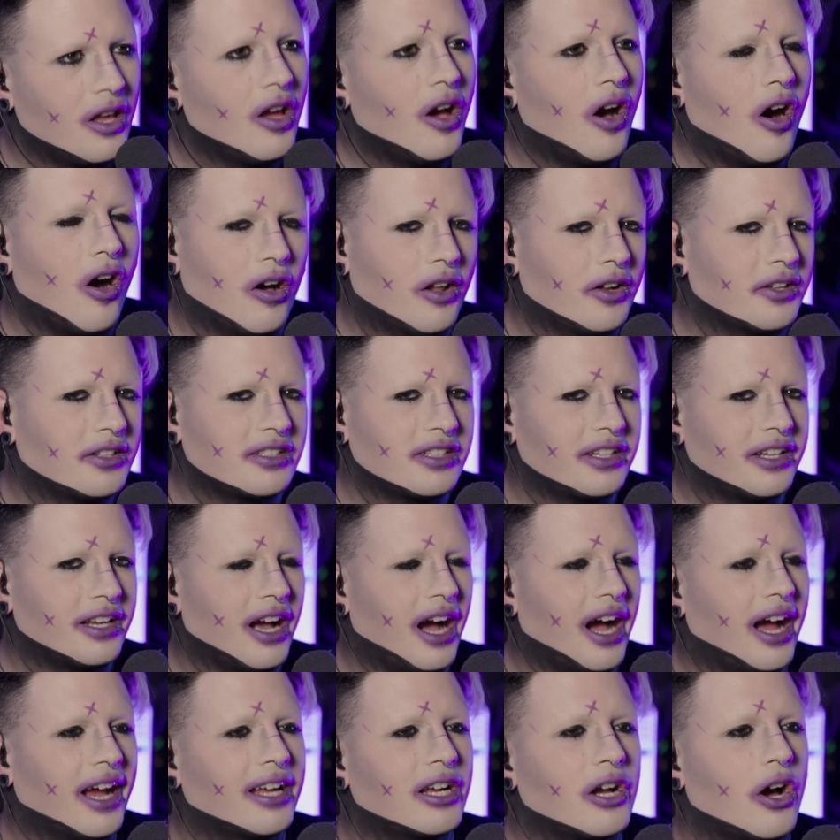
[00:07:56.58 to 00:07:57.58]
Honestly,
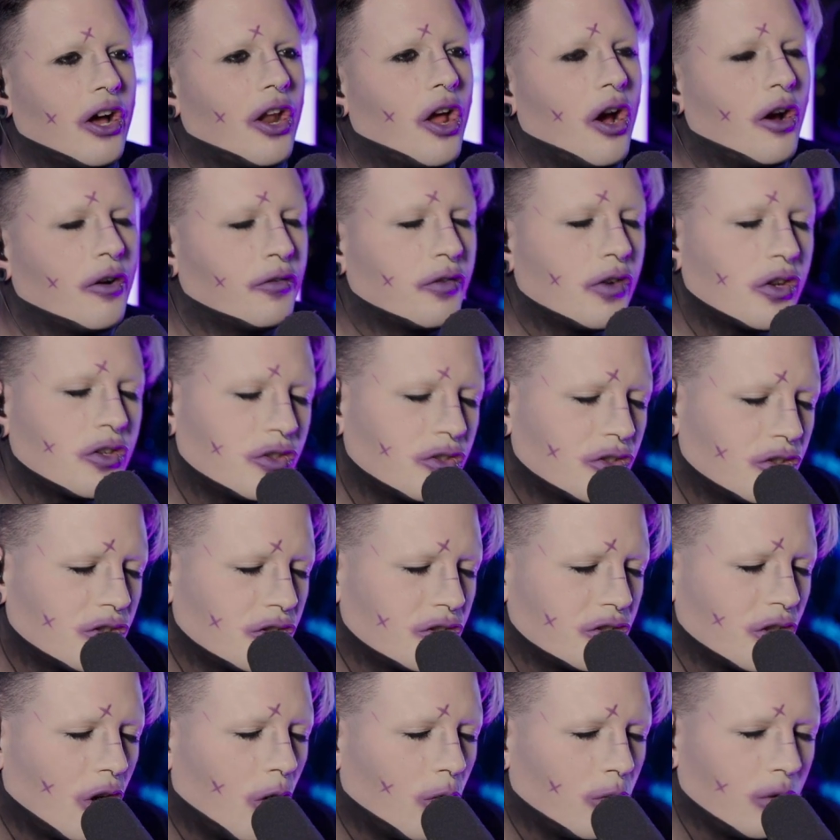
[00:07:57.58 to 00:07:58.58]
I got off
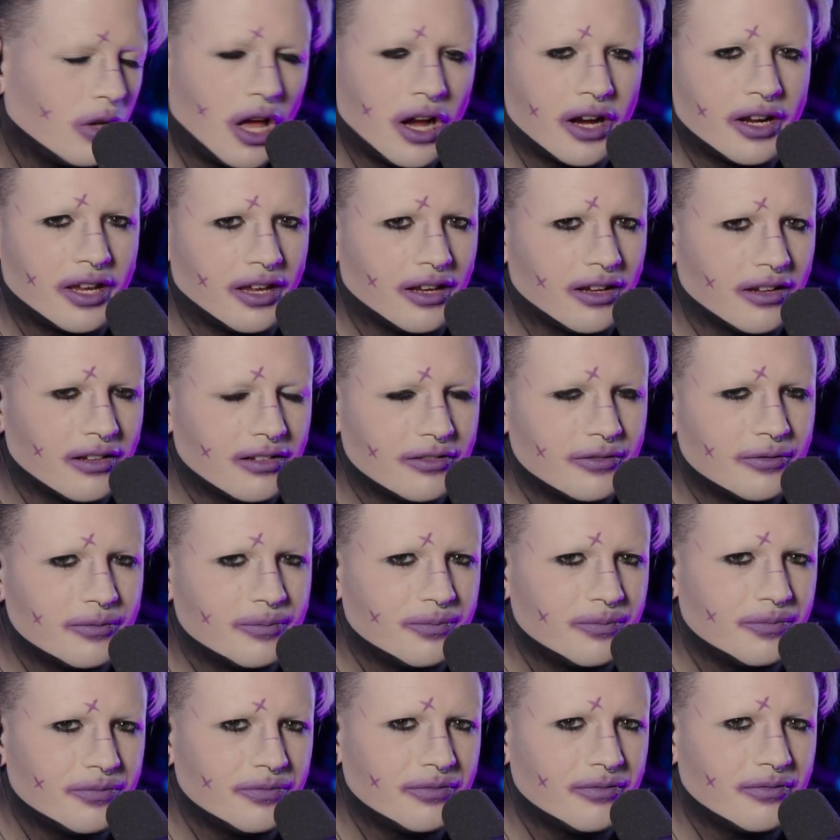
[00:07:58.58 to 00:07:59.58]
so lucky
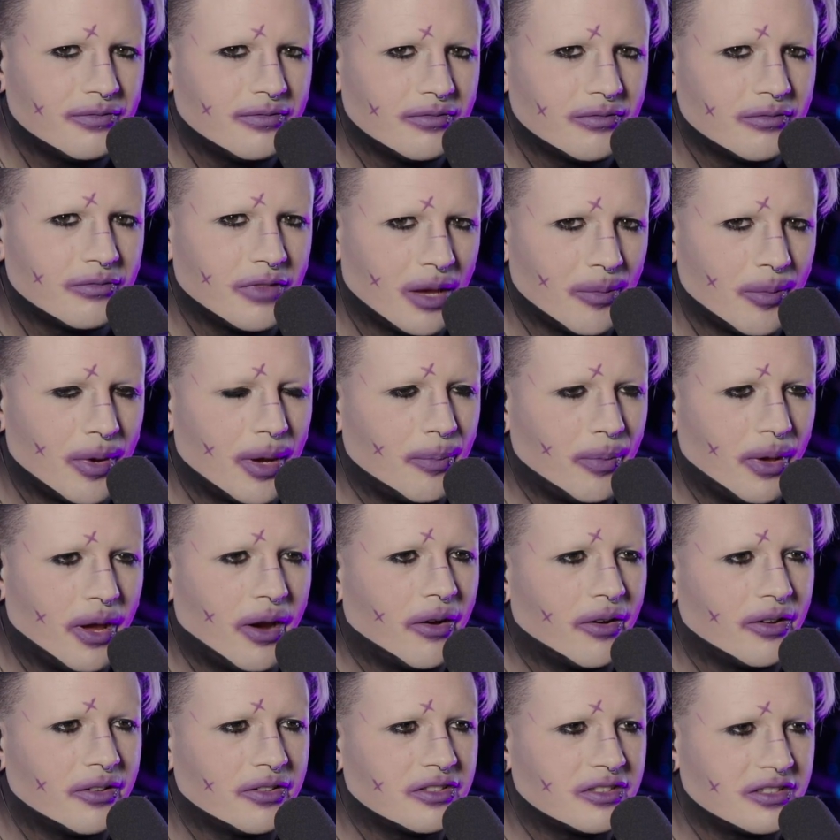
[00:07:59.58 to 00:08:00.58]
that my
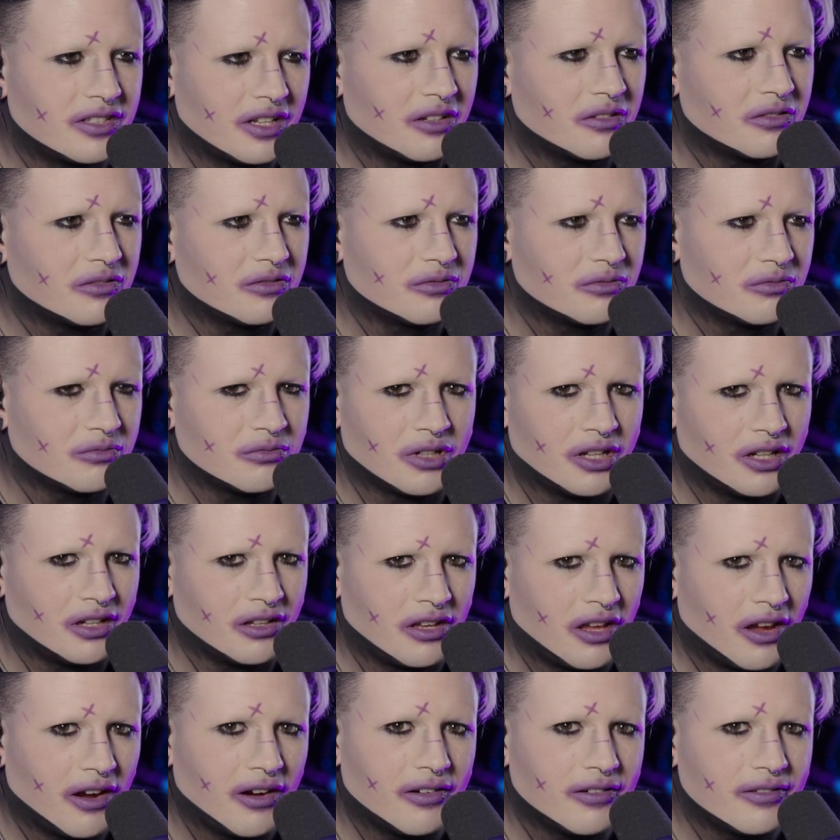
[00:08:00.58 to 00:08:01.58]
parents didn't really
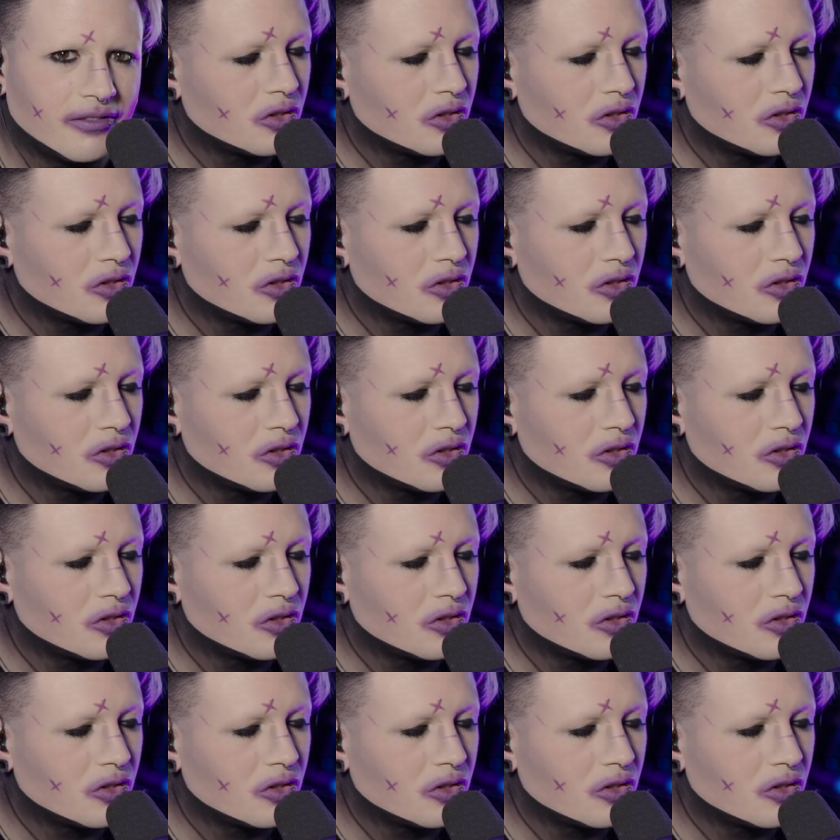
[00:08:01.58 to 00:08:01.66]
care.